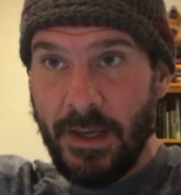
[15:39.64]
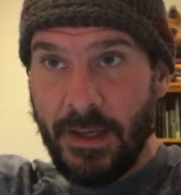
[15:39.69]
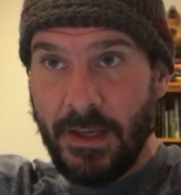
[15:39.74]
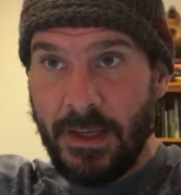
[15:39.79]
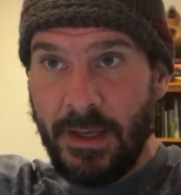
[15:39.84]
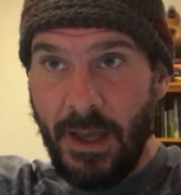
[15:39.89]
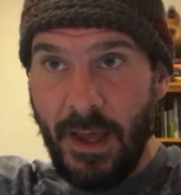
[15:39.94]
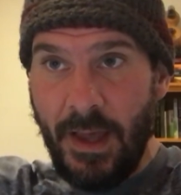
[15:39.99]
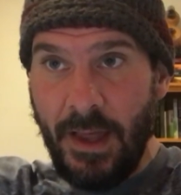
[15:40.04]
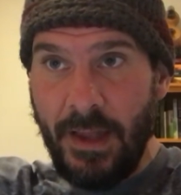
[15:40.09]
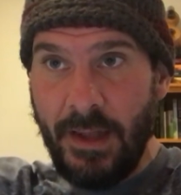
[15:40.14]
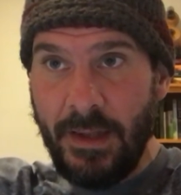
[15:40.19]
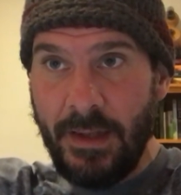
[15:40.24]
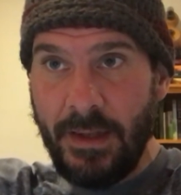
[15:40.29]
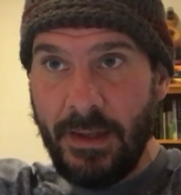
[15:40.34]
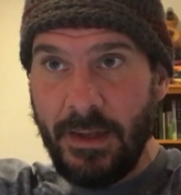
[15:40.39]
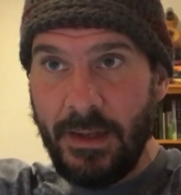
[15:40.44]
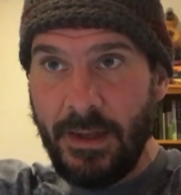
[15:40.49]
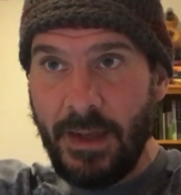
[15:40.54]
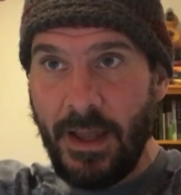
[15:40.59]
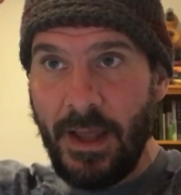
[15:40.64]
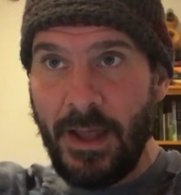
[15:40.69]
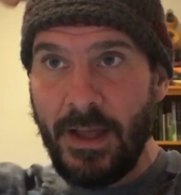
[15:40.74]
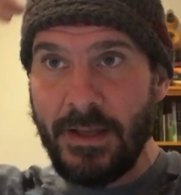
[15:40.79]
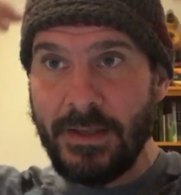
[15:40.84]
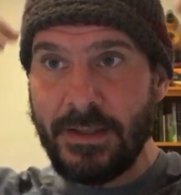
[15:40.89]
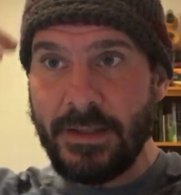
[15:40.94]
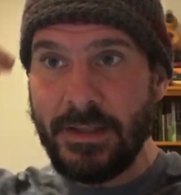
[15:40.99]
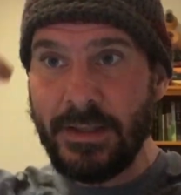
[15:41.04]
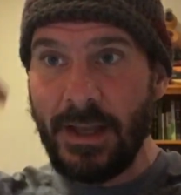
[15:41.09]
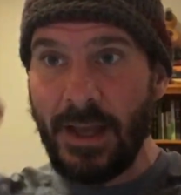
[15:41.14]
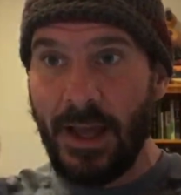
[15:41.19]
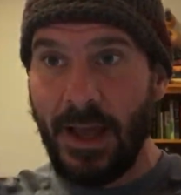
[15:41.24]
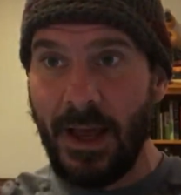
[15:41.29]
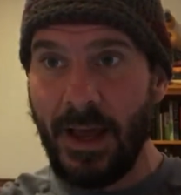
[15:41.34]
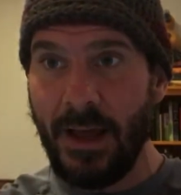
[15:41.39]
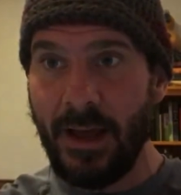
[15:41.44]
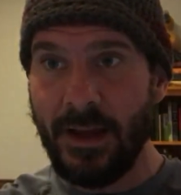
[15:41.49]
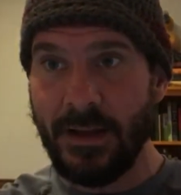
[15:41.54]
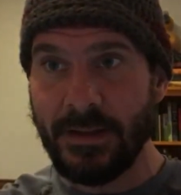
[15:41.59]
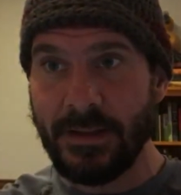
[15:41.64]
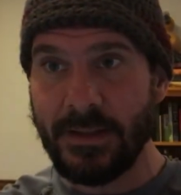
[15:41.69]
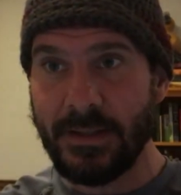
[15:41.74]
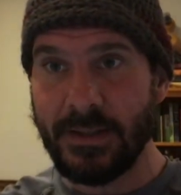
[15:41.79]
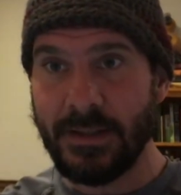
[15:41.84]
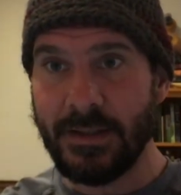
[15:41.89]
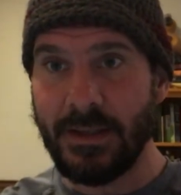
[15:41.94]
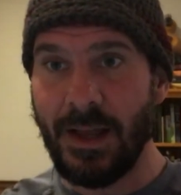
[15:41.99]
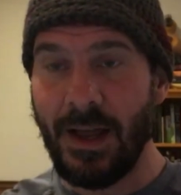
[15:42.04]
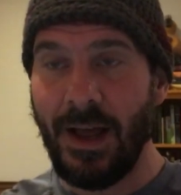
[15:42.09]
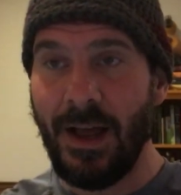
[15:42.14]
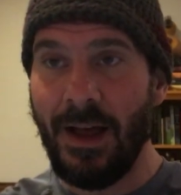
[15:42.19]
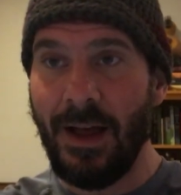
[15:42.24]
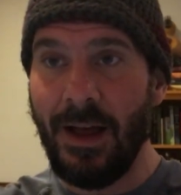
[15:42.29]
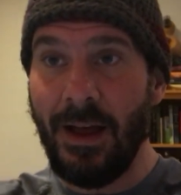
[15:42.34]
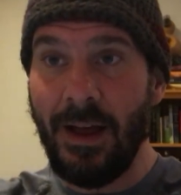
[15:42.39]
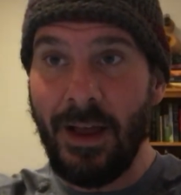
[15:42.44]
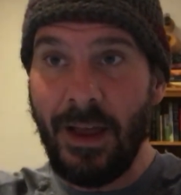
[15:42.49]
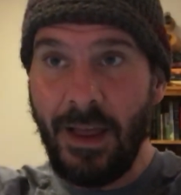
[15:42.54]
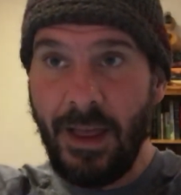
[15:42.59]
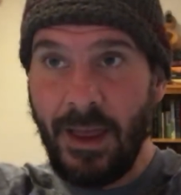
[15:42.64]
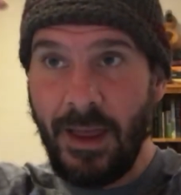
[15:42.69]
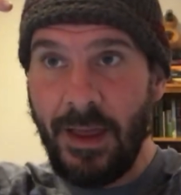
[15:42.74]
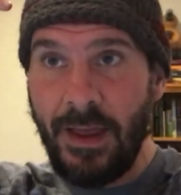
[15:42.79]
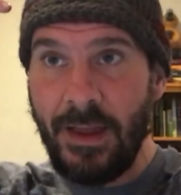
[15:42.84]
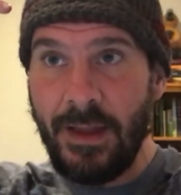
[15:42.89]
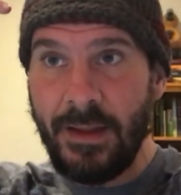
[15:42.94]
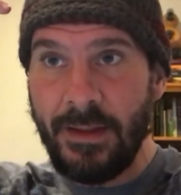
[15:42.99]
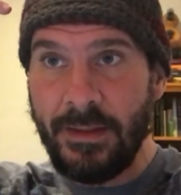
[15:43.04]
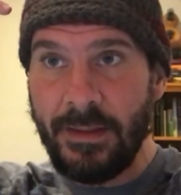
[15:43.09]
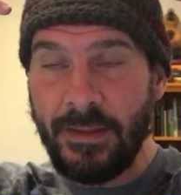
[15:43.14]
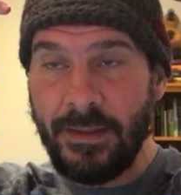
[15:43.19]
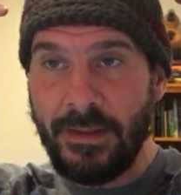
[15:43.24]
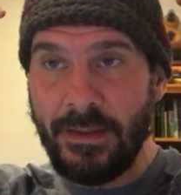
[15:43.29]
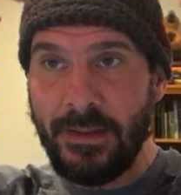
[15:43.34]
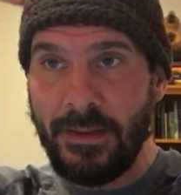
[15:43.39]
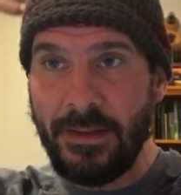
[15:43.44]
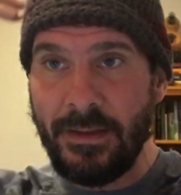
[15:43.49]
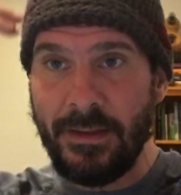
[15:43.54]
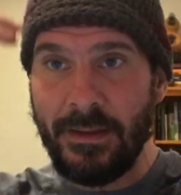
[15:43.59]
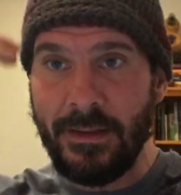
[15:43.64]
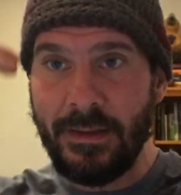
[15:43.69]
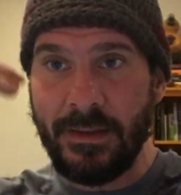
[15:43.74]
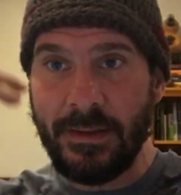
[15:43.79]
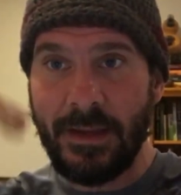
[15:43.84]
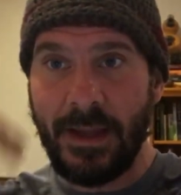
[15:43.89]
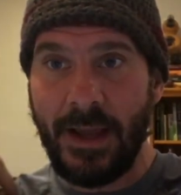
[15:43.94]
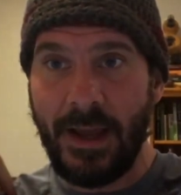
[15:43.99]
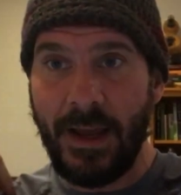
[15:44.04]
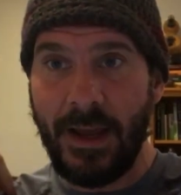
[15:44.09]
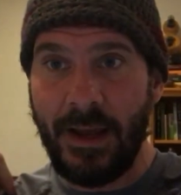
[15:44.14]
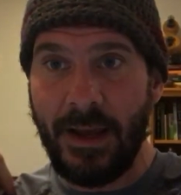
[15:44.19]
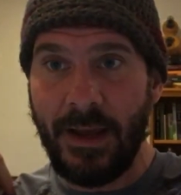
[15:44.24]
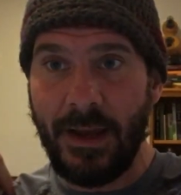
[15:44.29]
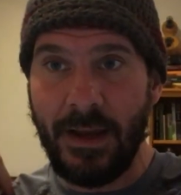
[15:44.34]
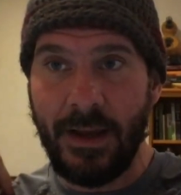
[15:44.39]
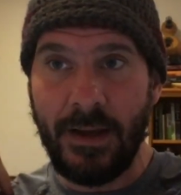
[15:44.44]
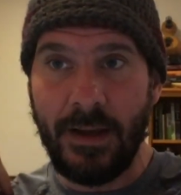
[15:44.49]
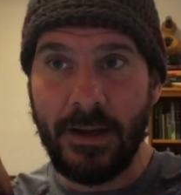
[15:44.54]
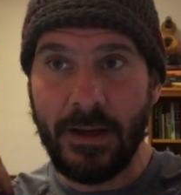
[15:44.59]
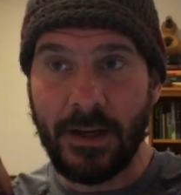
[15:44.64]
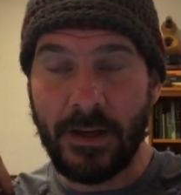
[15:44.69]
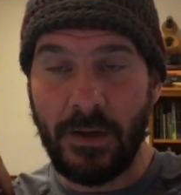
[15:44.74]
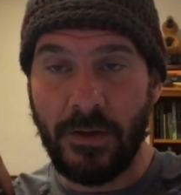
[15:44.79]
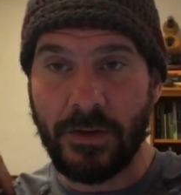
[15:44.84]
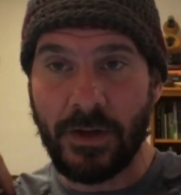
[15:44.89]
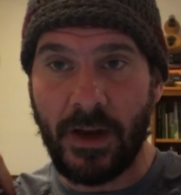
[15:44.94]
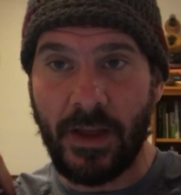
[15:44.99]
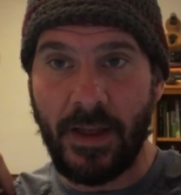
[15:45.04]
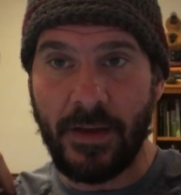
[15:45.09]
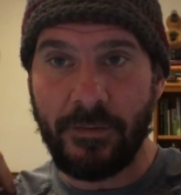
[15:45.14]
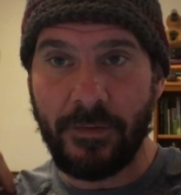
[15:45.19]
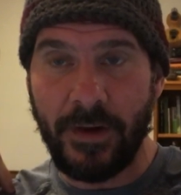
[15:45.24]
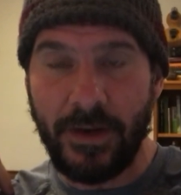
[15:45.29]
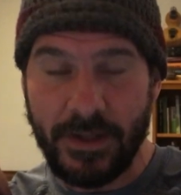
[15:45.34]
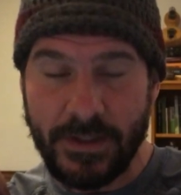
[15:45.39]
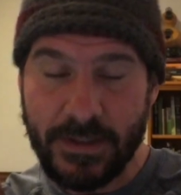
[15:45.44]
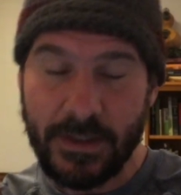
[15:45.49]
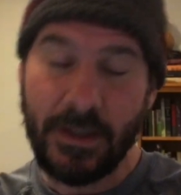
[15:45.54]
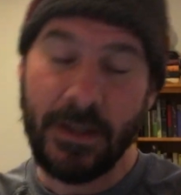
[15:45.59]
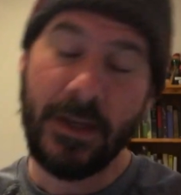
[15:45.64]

¿Quién es esa gente? Can you try that phrase?